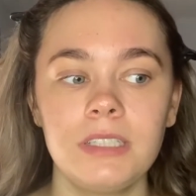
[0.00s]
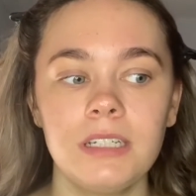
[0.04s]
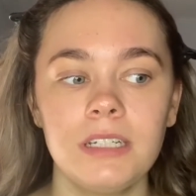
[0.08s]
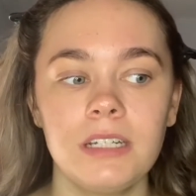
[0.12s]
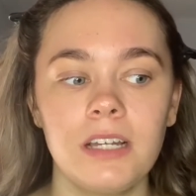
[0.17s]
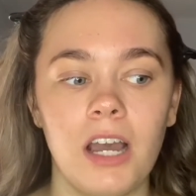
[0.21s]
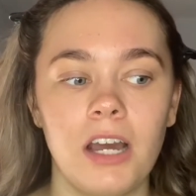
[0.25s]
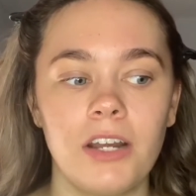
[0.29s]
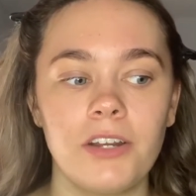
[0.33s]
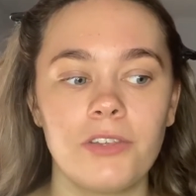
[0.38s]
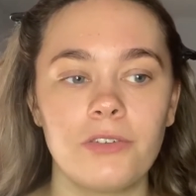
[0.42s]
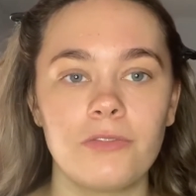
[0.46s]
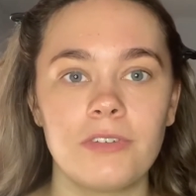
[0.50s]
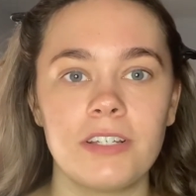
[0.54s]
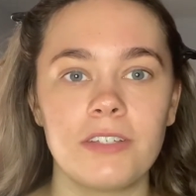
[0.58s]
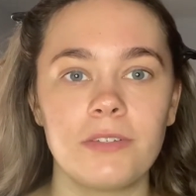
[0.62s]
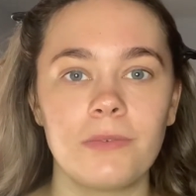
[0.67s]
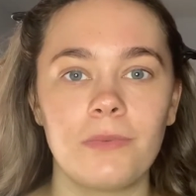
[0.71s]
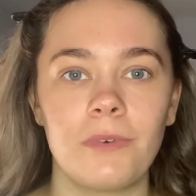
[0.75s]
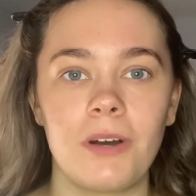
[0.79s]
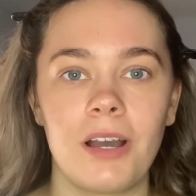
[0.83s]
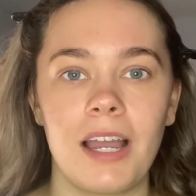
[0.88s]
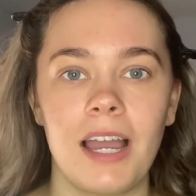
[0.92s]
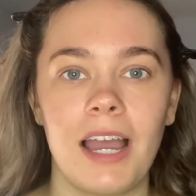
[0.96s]
kind of the
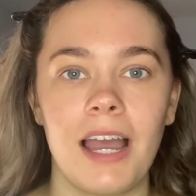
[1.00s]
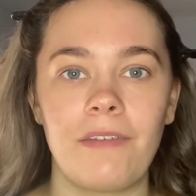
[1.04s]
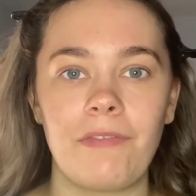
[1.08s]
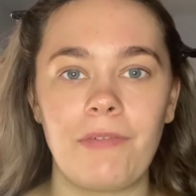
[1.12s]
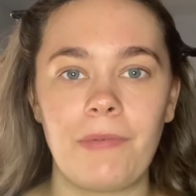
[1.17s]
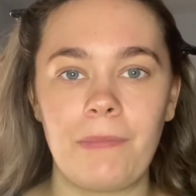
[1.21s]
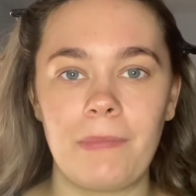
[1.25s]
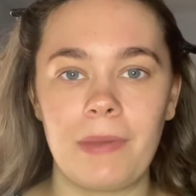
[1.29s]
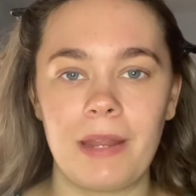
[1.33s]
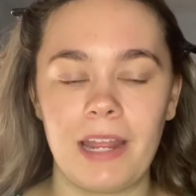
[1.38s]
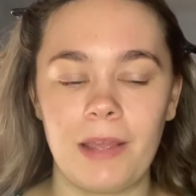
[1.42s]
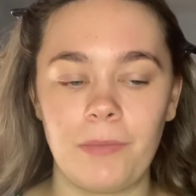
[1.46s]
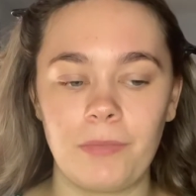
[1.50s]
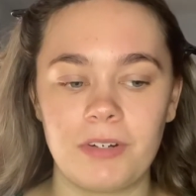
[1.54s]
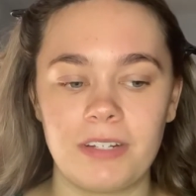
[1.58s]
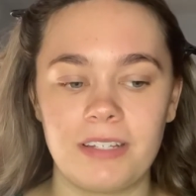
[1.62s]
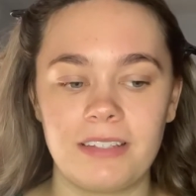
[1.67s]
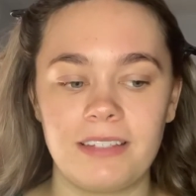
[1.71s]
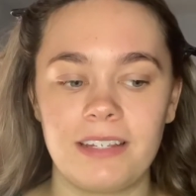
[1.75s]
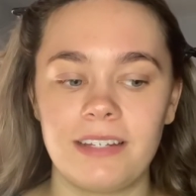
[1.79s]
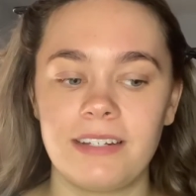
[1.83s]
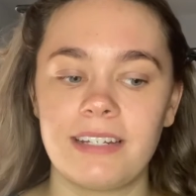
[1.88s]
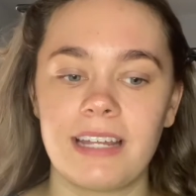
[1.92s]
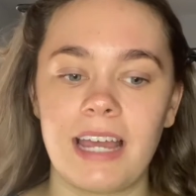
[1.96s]
reason why I haven't been able to
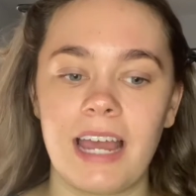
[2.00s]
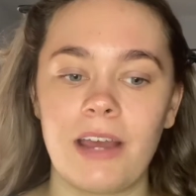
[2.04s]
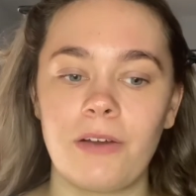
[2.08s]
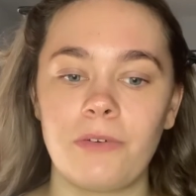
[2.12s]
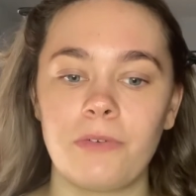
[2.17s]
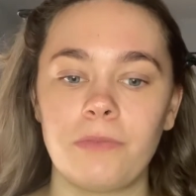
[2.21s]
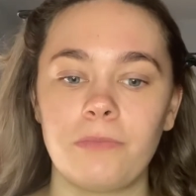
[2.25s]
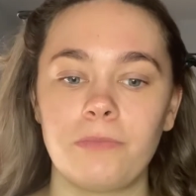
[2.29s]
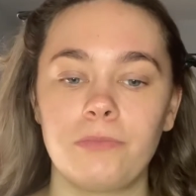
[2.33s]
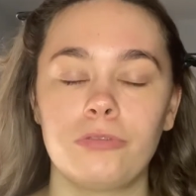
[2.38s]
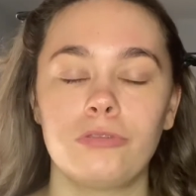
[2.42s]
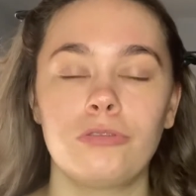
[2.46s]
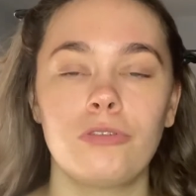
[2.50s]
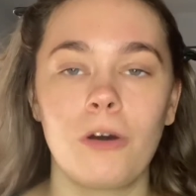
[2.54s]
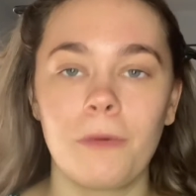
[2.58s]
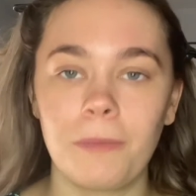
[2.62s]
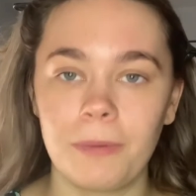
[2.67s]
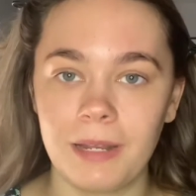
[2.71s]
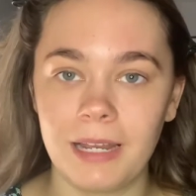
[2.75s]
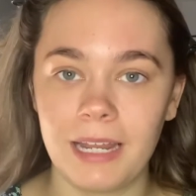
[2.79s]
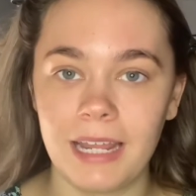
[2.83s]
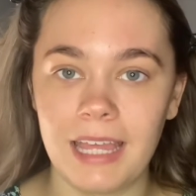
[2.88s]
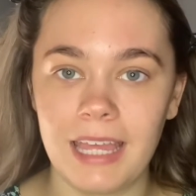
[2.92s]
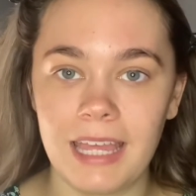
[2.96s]
sit down
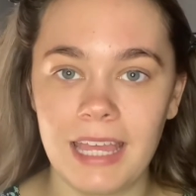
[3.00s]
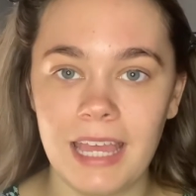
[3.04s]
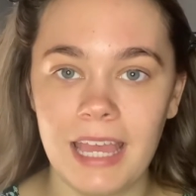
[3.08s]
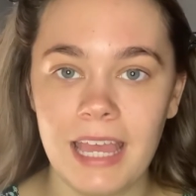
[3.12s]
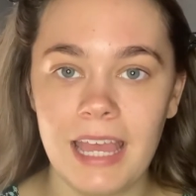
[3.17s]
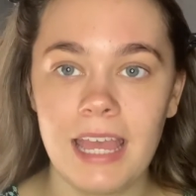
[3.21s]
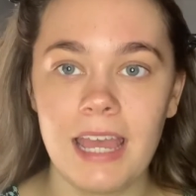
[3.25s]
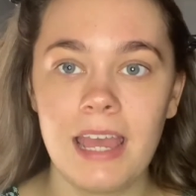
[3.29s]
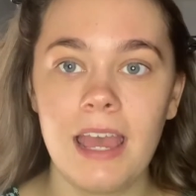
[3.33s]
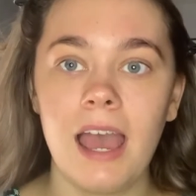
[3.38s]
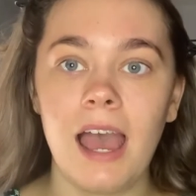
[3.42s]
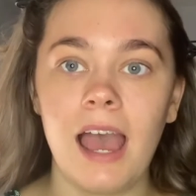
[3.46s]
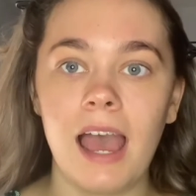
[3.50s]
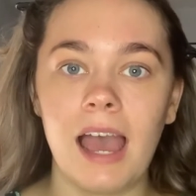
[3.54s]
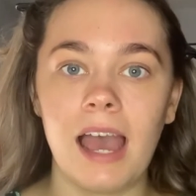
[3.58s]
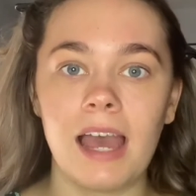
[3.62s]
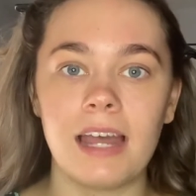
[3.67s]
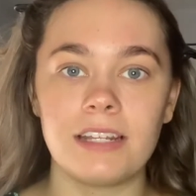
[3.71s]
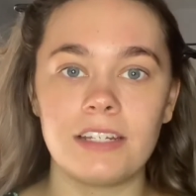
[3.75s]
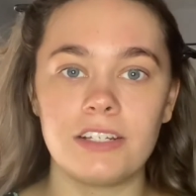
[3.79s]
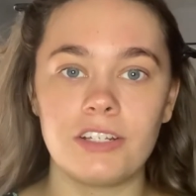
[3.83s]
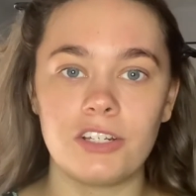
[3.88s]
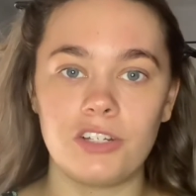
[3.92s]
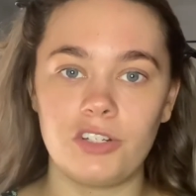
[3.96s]
properly
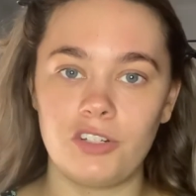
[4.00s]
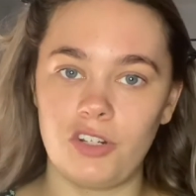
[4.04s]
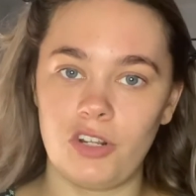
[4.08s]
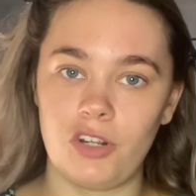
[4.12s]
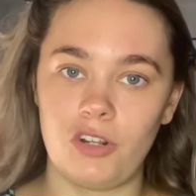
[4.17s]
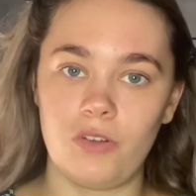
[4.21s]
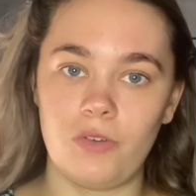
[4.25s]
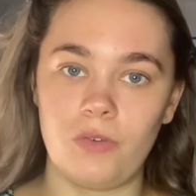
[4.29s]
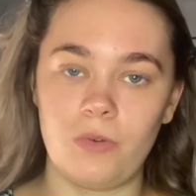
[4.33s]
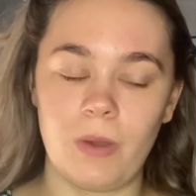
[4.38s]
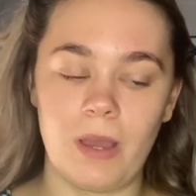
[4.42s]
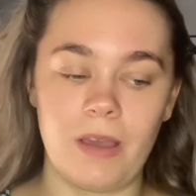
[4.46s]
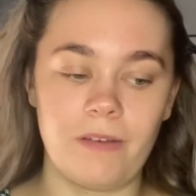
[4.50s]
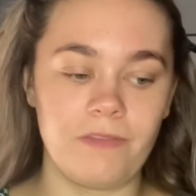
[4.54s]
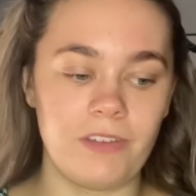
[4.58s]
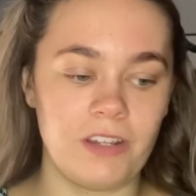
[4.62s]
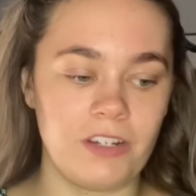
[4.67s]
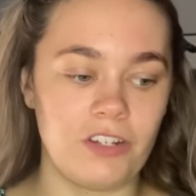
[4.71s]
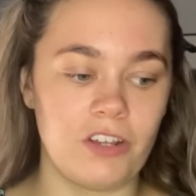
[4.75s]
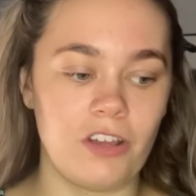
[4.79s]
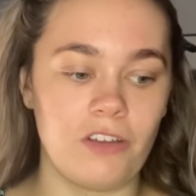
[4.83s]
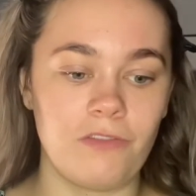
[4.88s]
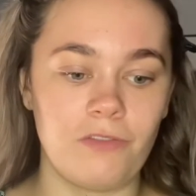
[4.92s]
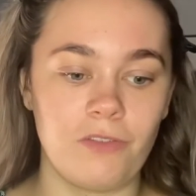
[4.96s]
and do a
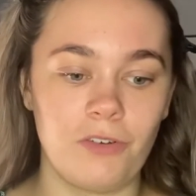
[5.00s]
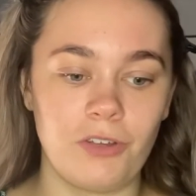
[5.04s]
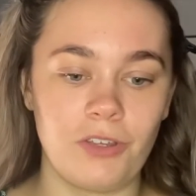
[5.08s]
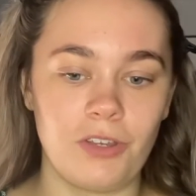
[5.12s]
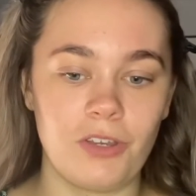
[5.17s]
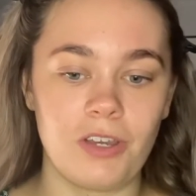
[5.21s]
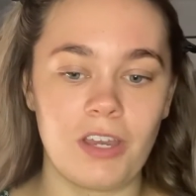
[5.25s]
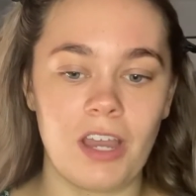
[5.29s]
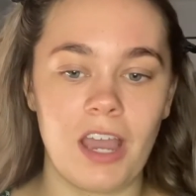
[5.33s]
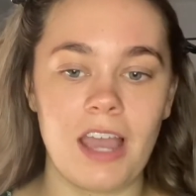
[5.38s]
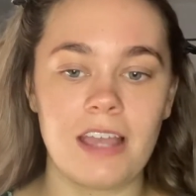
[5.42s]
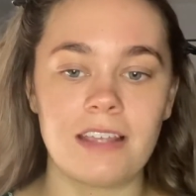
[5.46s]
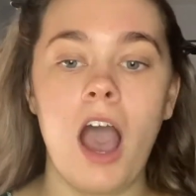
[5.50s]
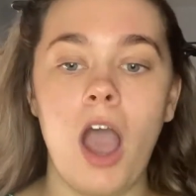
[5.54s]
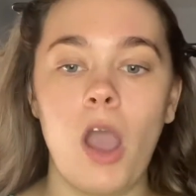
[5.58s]
video for you guys.